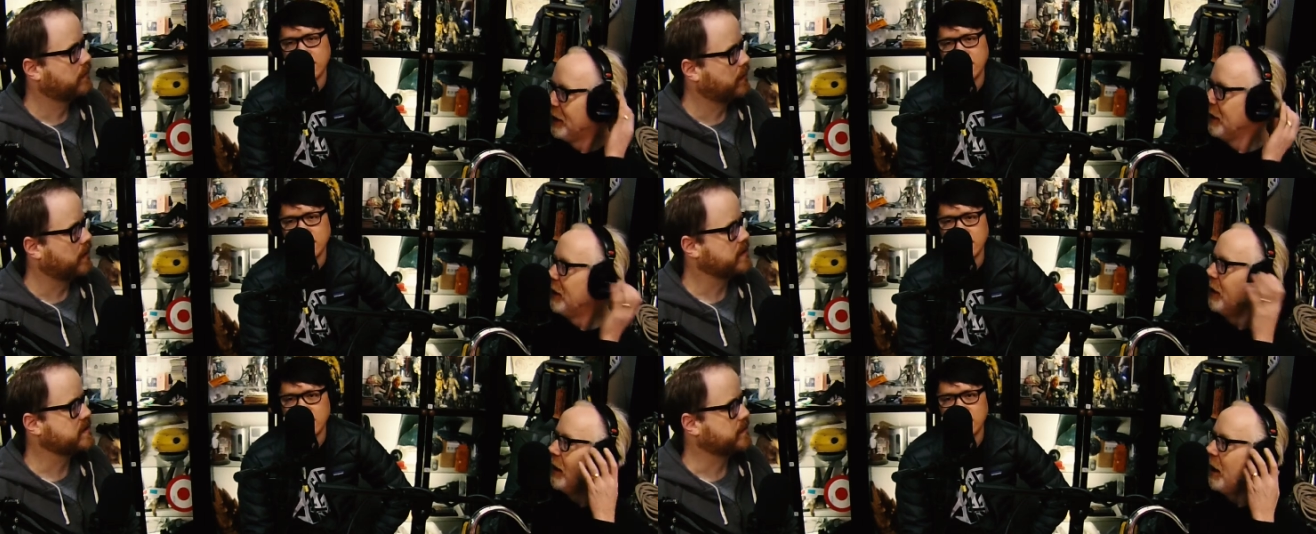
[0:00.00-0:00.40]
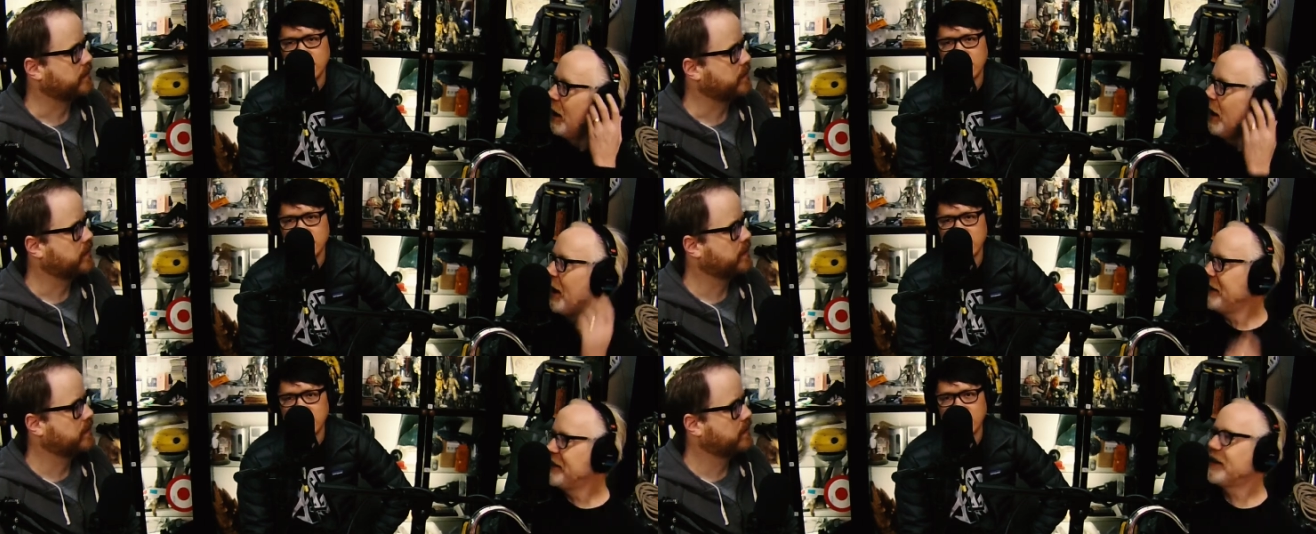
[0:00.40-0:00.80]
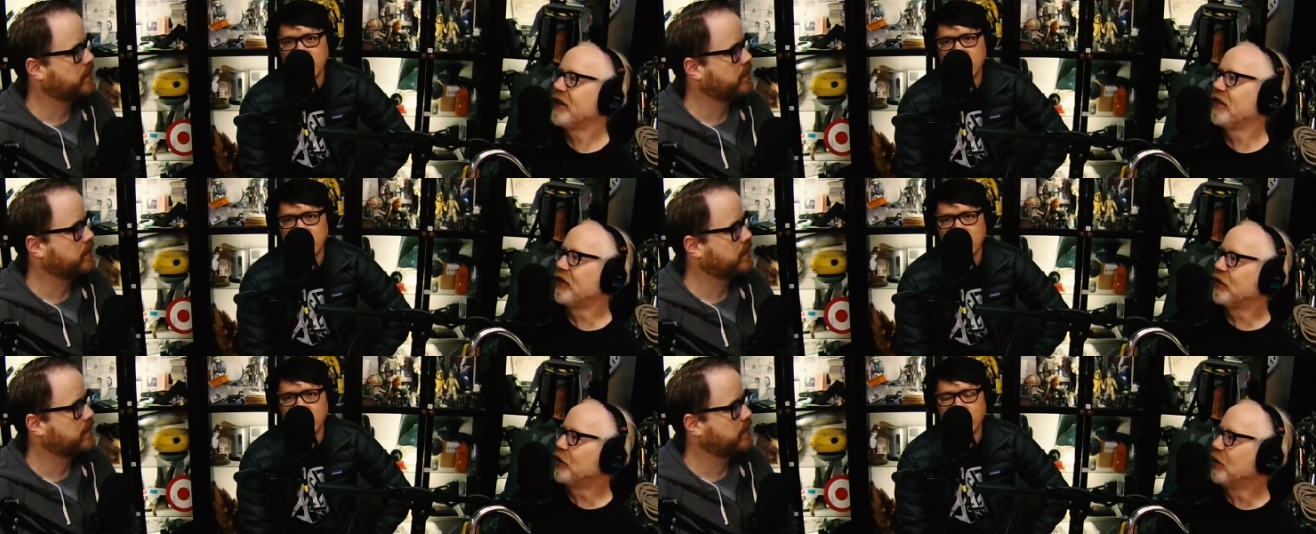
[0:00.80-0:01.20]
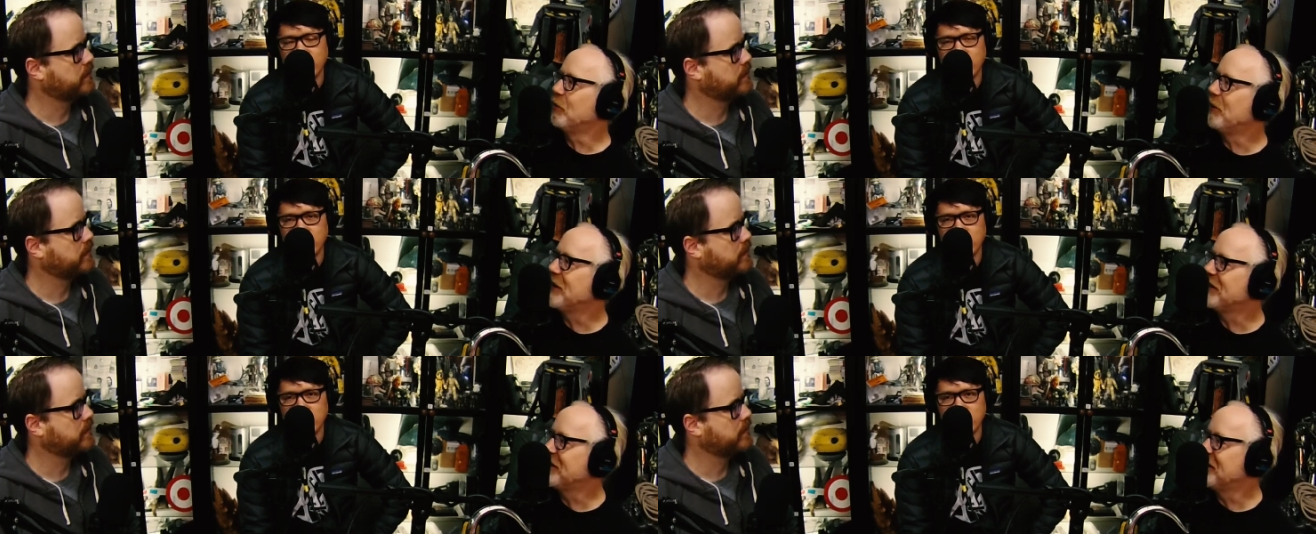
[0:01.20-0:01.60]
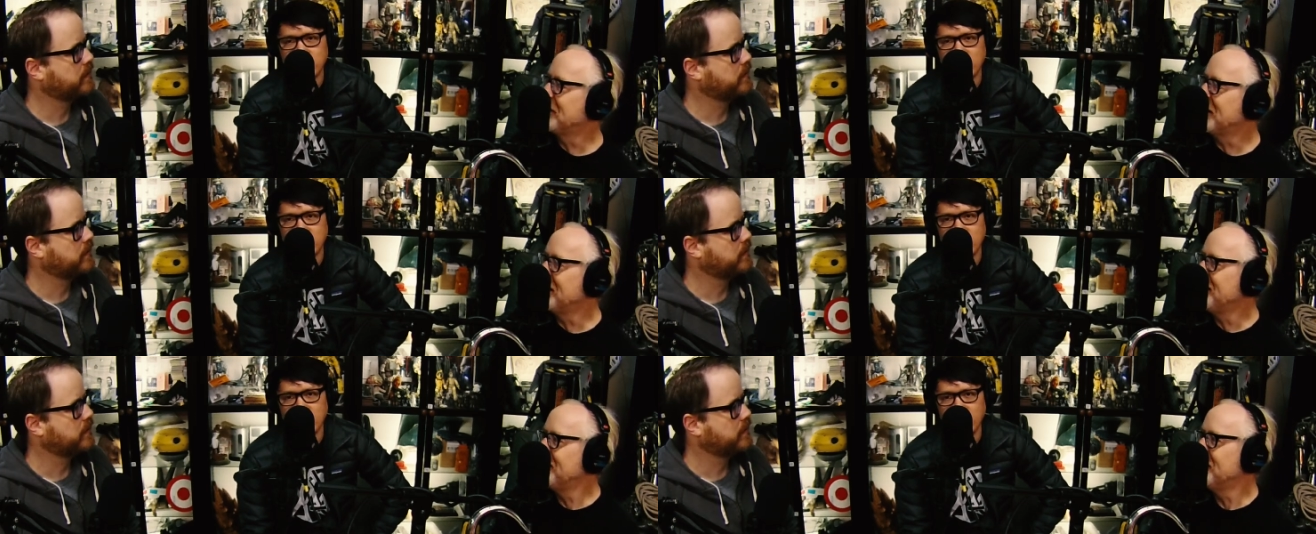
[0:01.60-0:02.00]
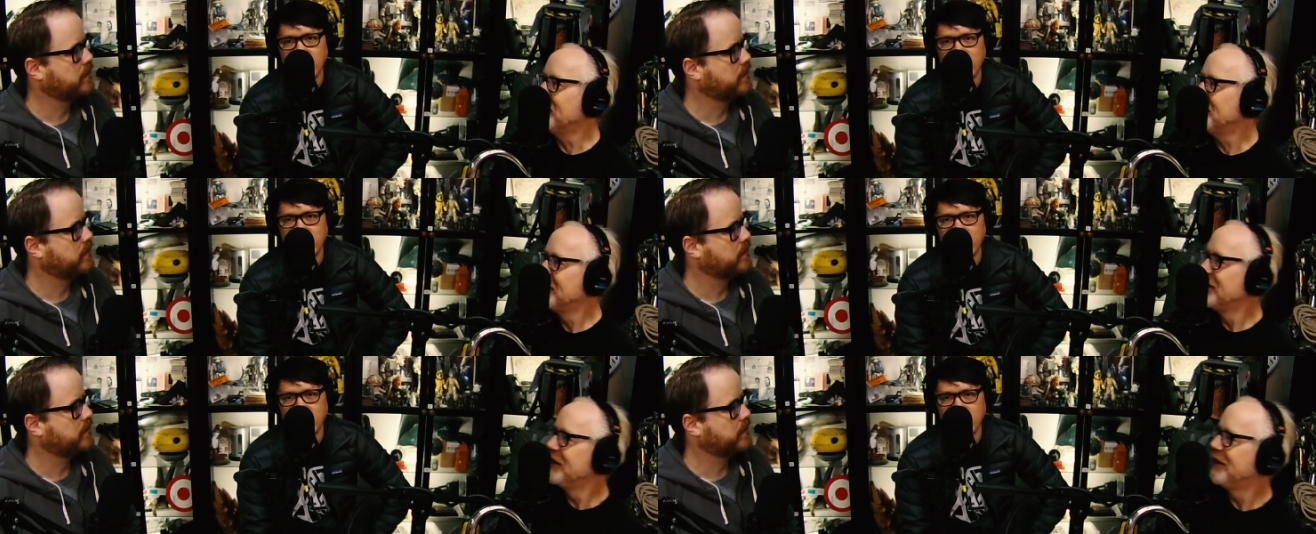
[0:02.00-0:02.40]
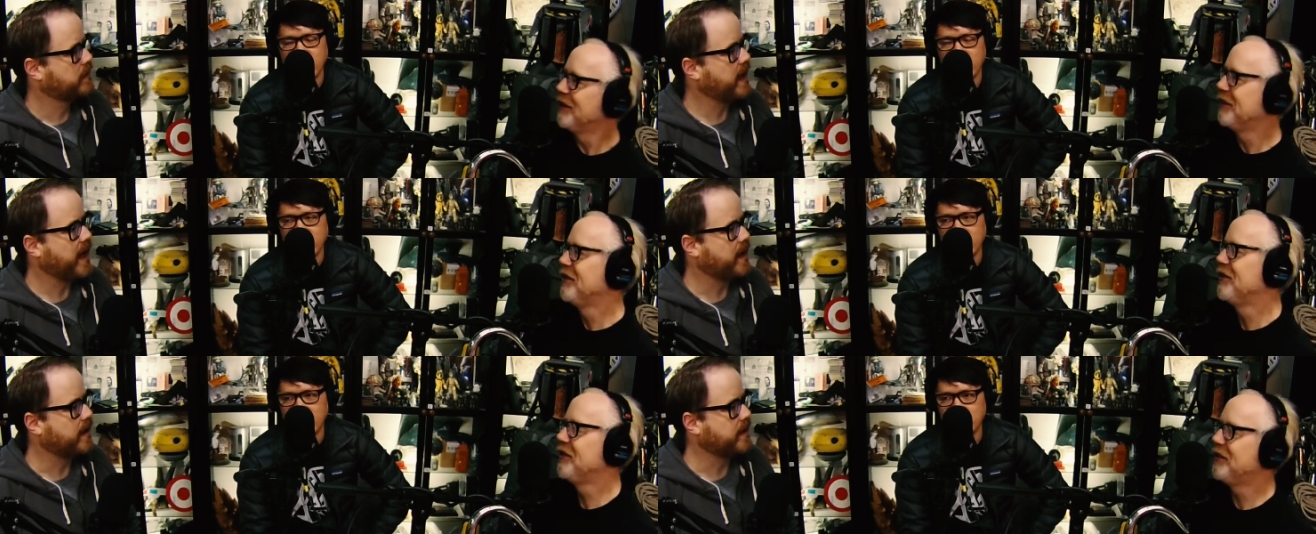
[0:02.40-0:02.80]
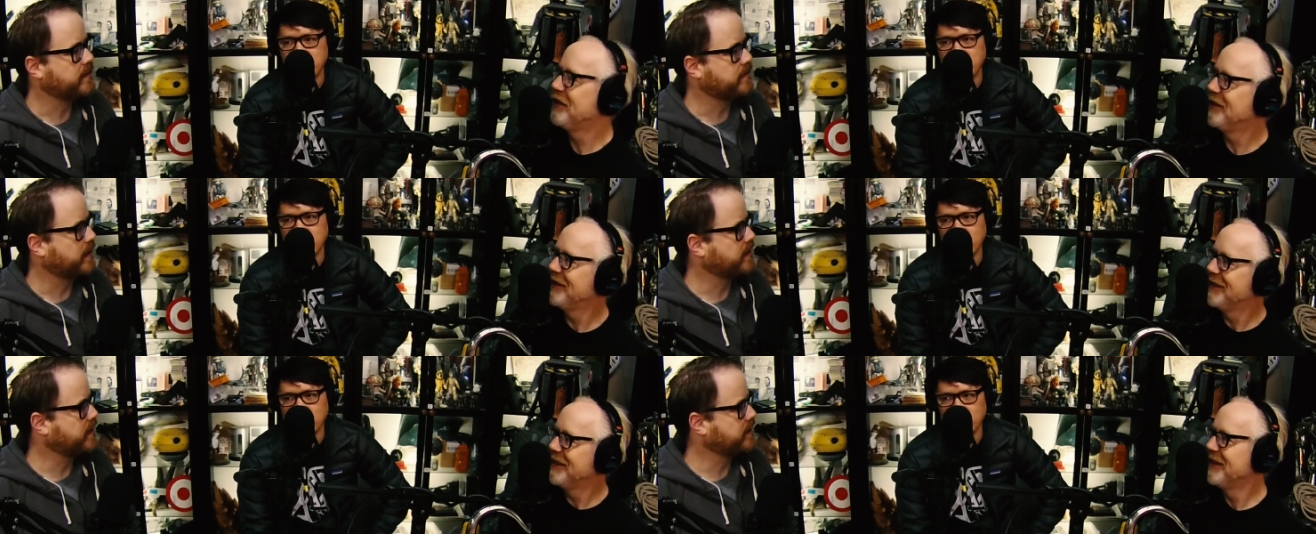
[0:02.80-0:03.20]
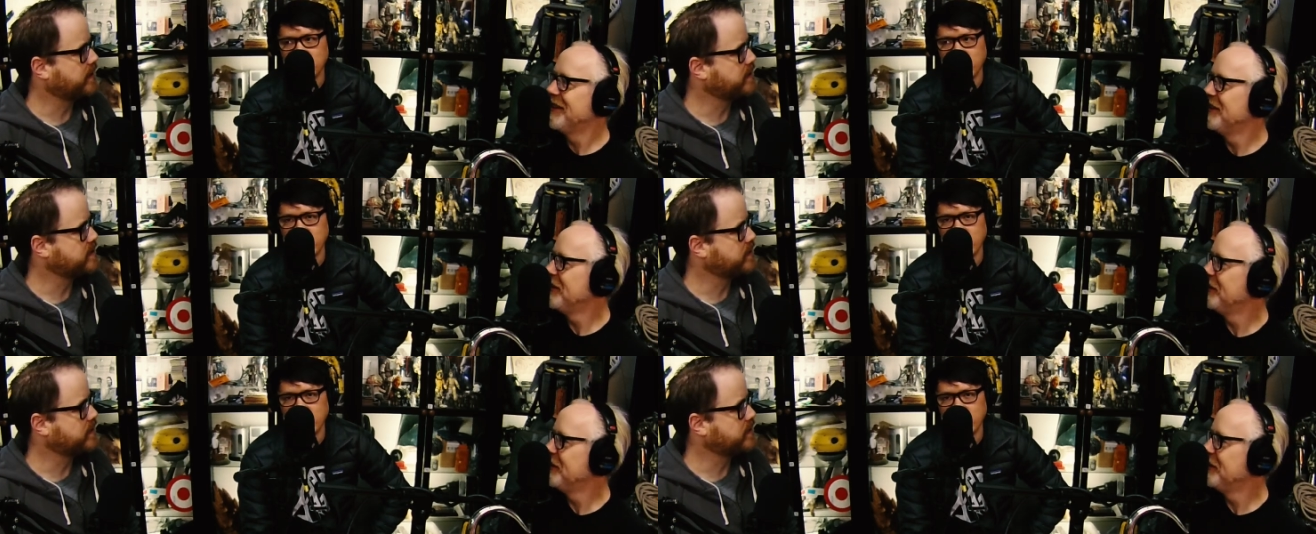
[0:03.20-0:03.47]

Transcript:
Speaker 1: Awesome. I think that's as good a place as any to
Speaker 2: yeah, I, I, think that's